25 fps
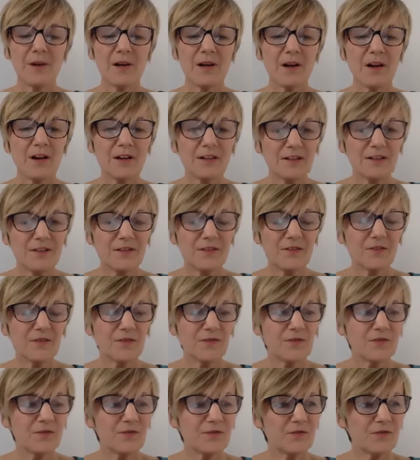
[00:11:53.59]
kind of
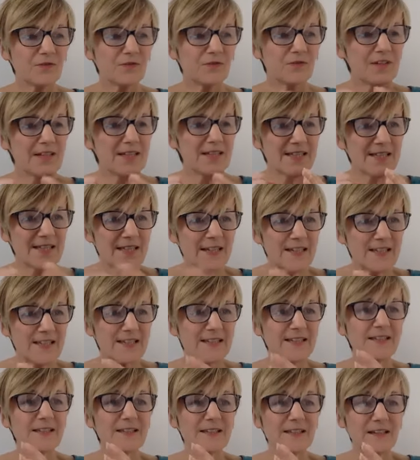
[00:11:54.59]

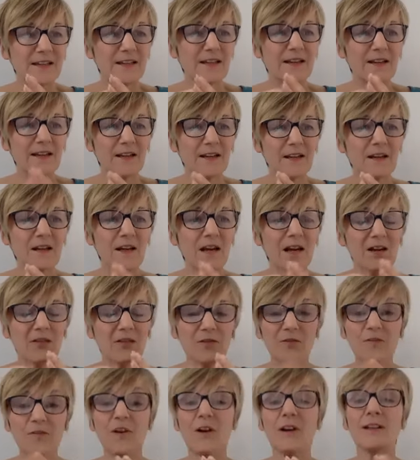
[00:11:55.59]
resisting
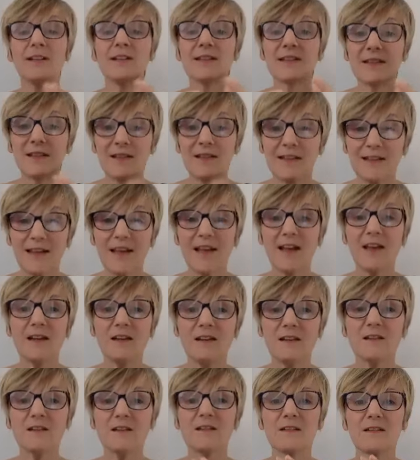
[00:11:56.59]
and fighting
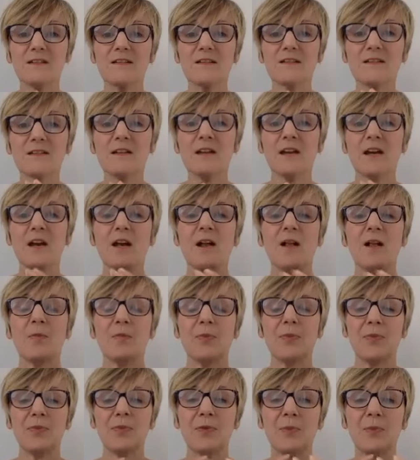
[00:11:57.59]
against
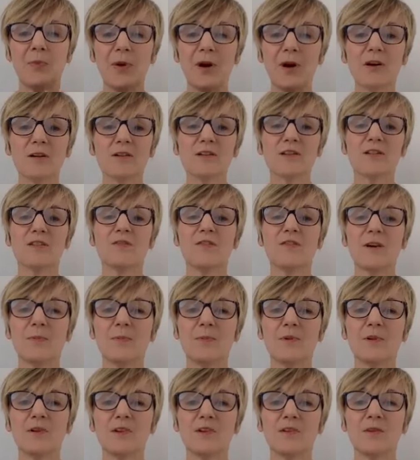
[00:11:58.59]
the parts of our
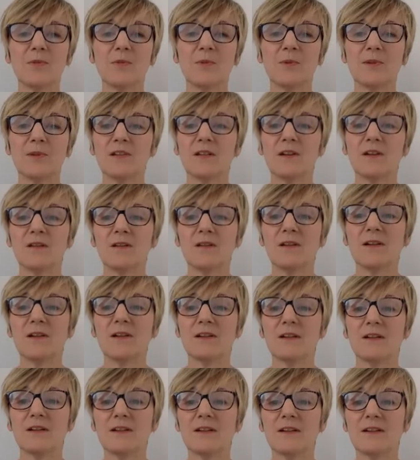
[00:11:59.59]
body that we don't
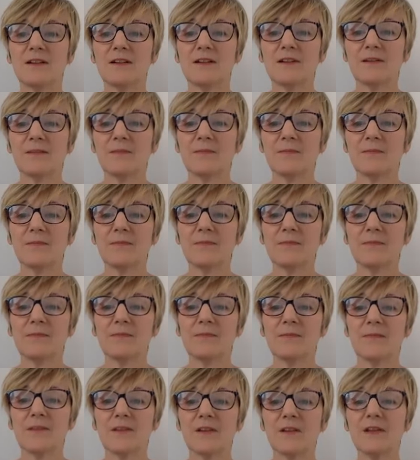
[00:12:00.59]
like.
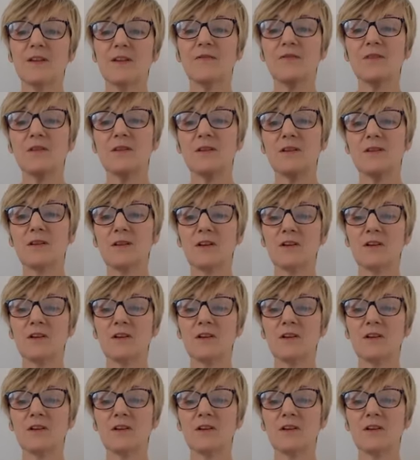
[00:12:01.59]
And given that